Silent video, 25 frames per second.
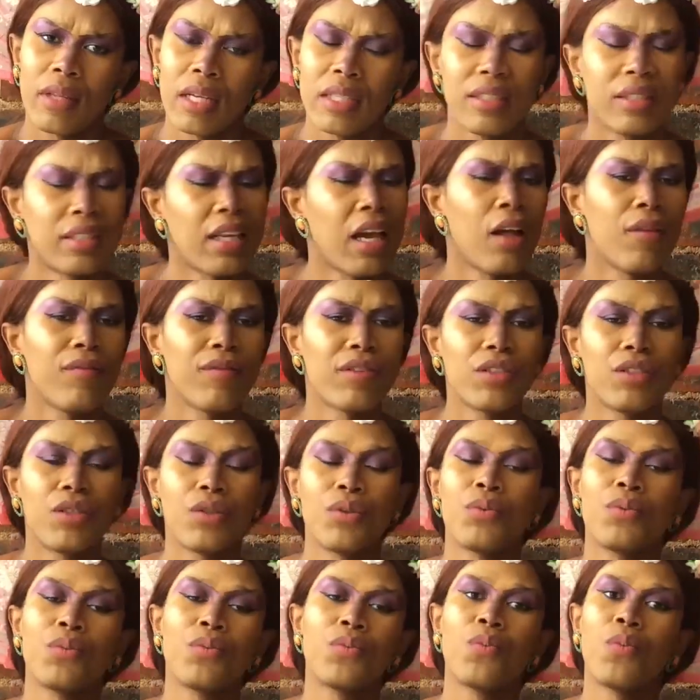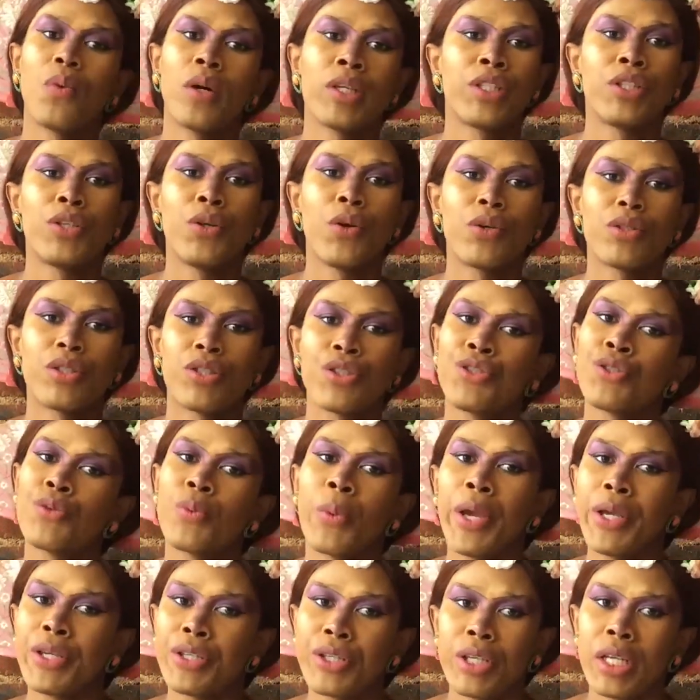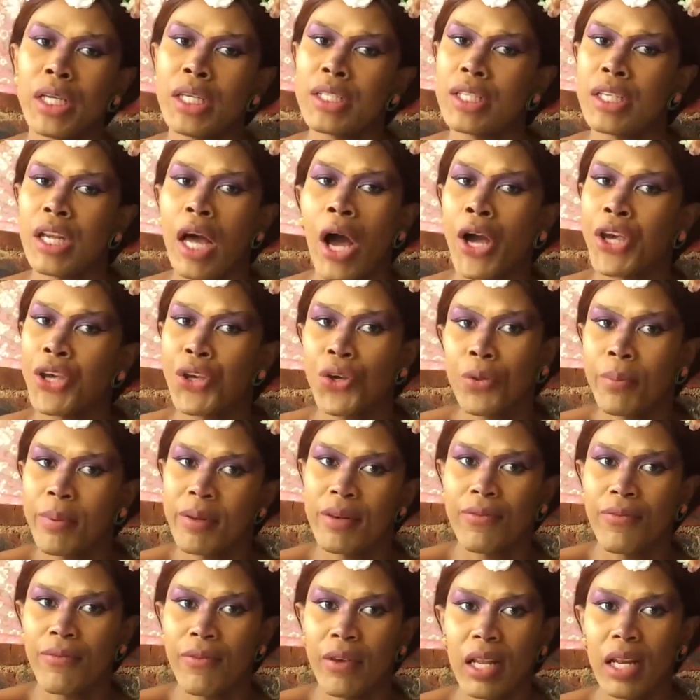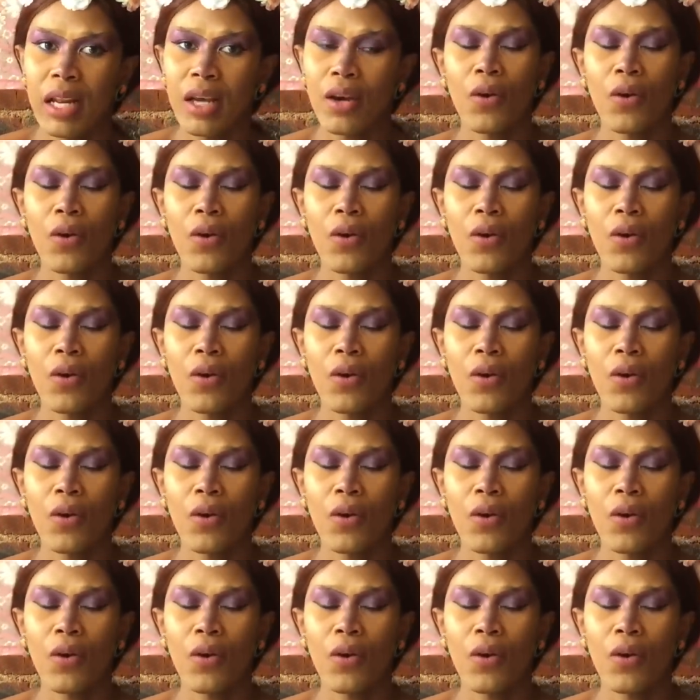delve into what your situation is and how you've been feeling,